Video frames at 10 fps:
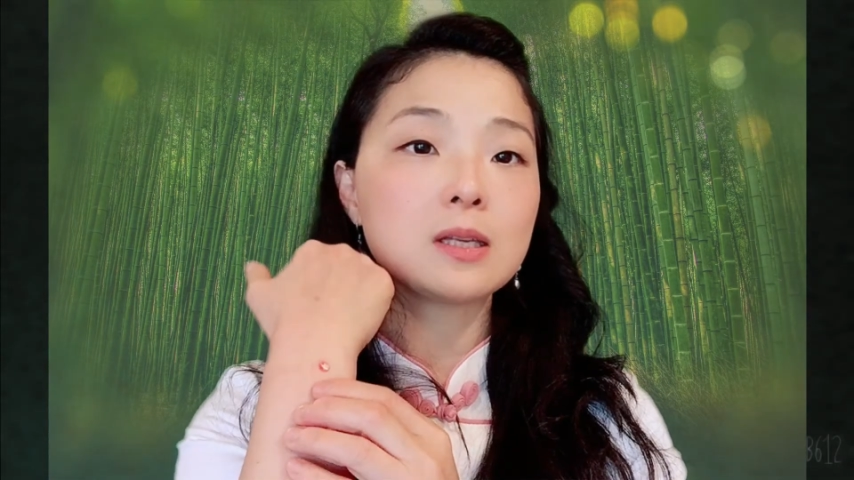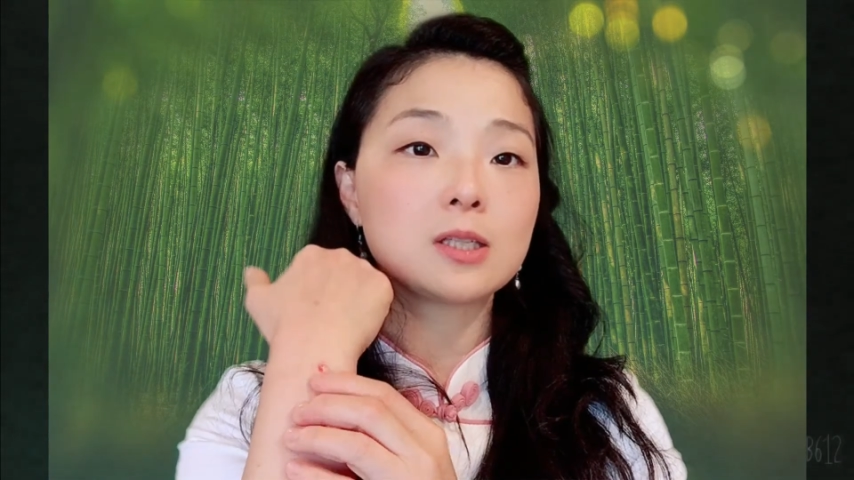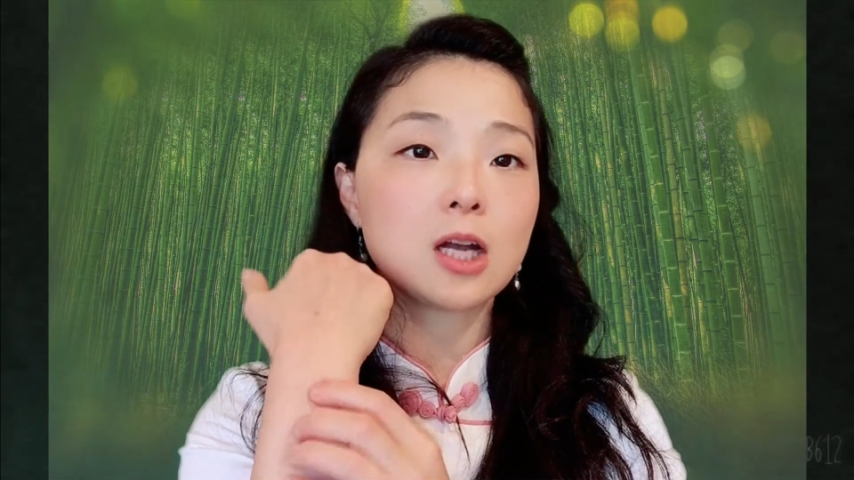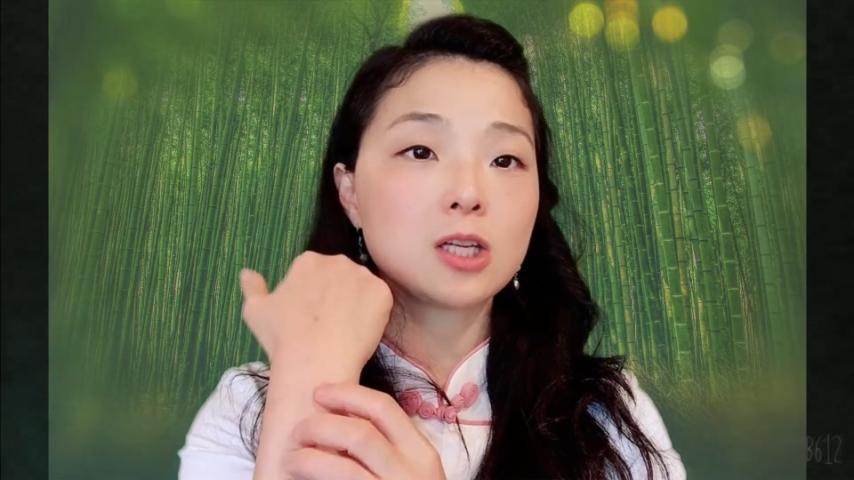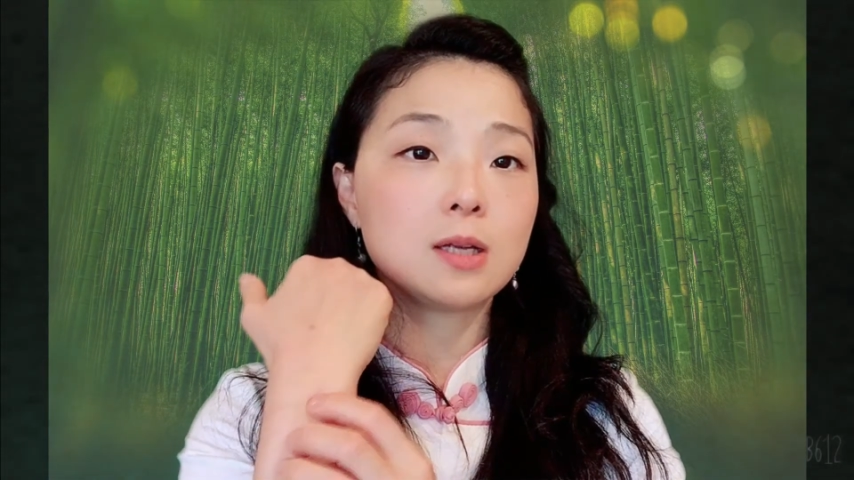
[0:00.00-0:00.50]

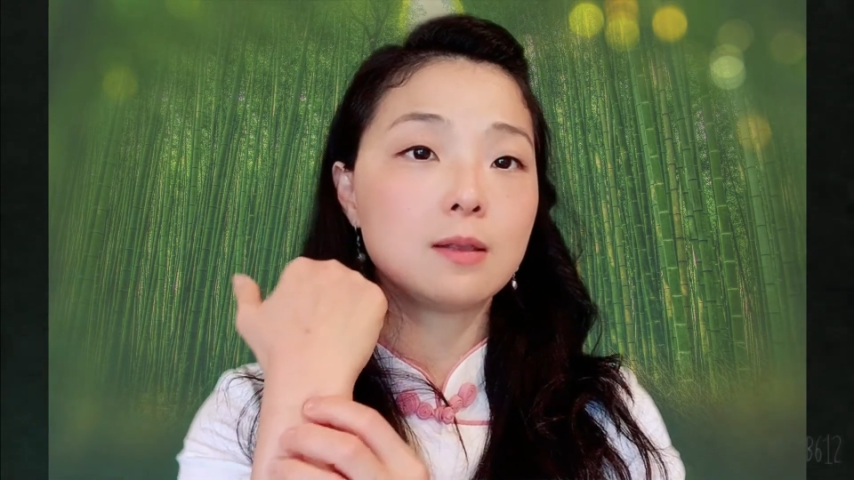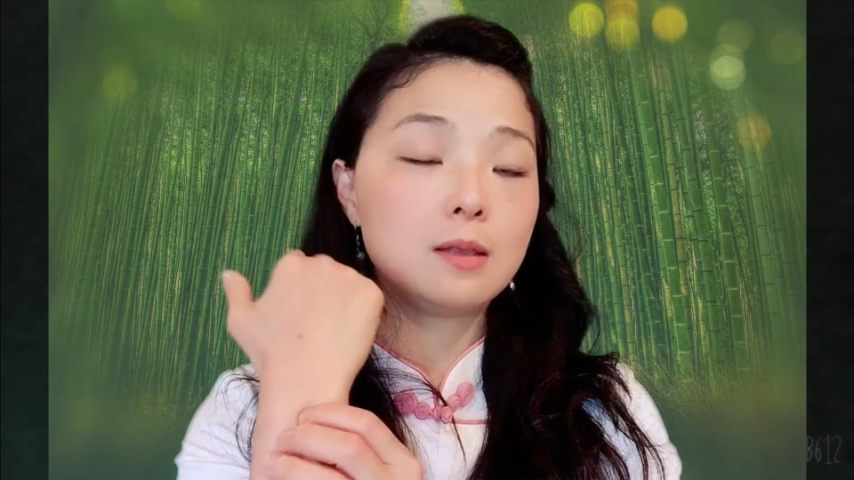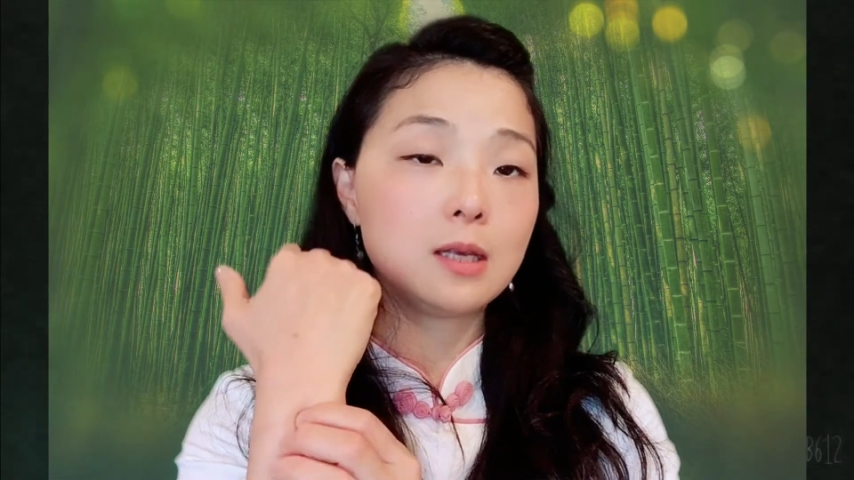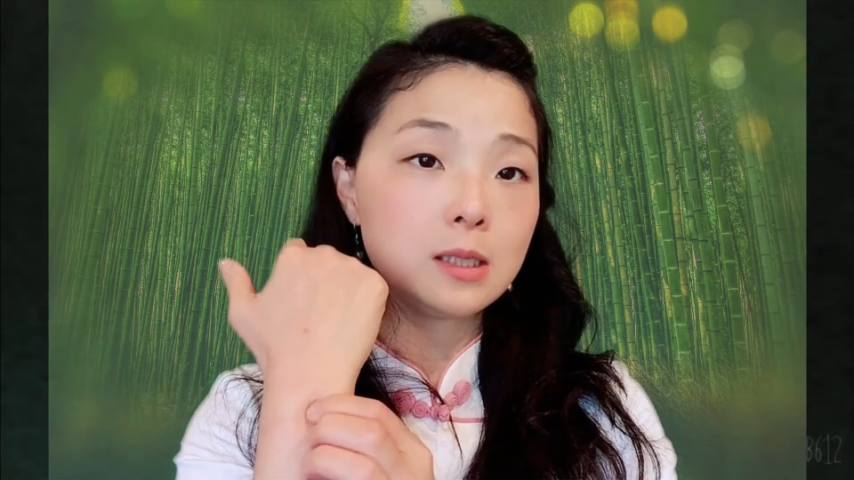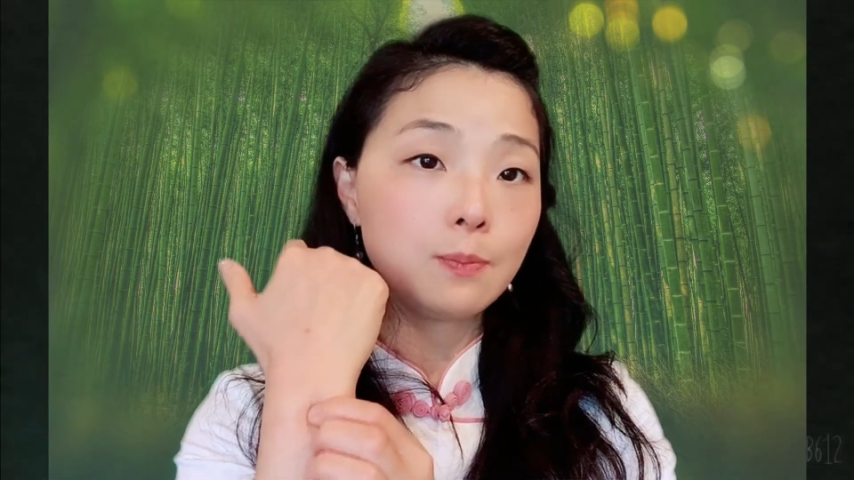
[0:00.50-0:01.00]
massaging
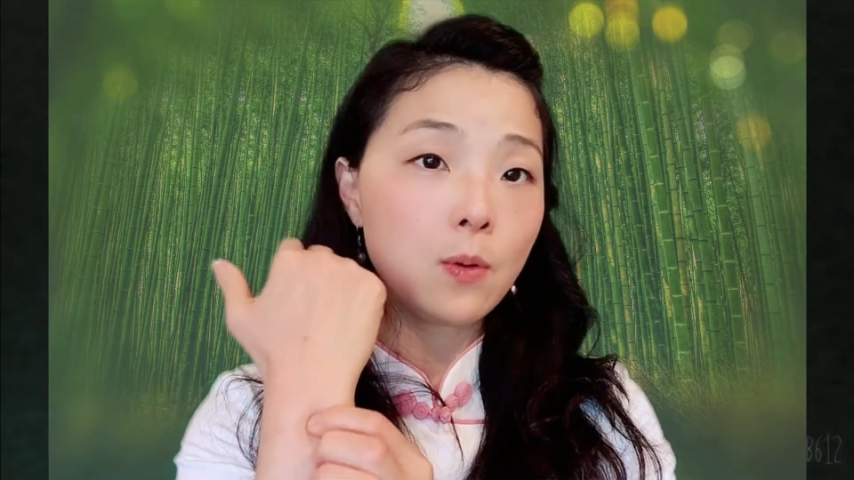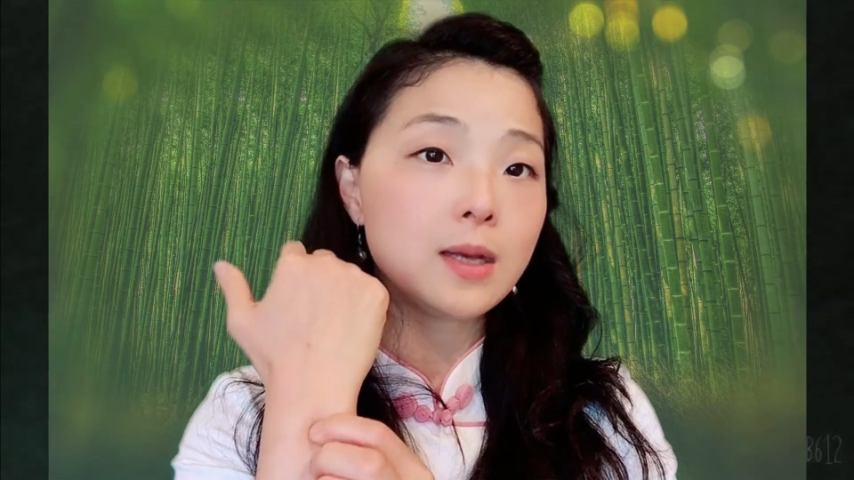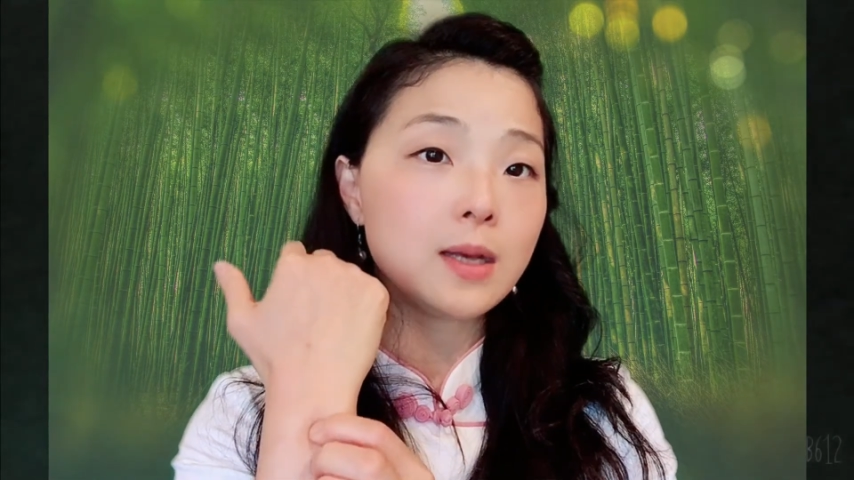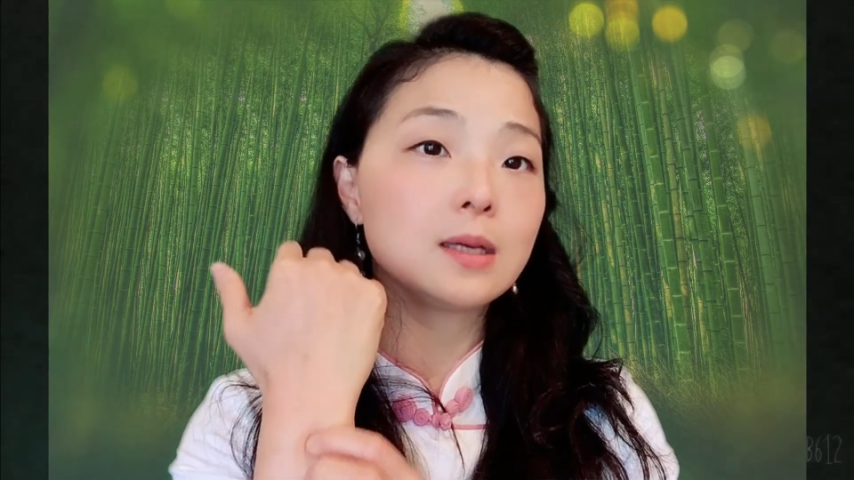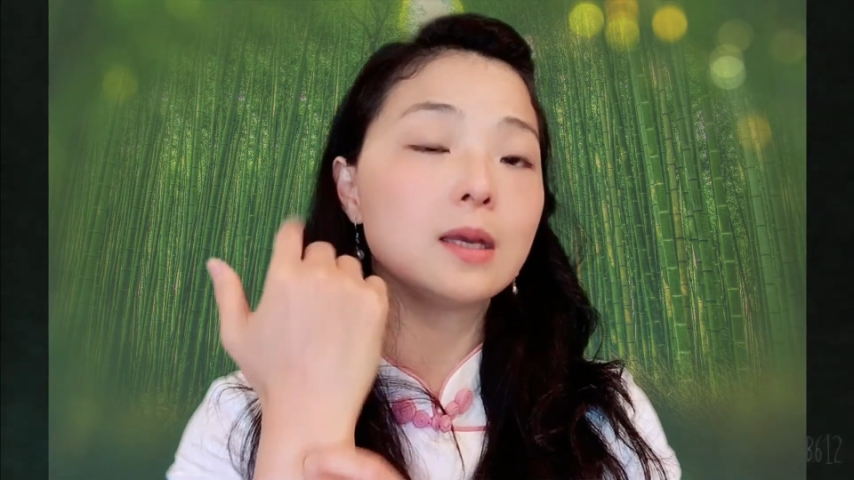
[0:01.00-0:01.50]
this point,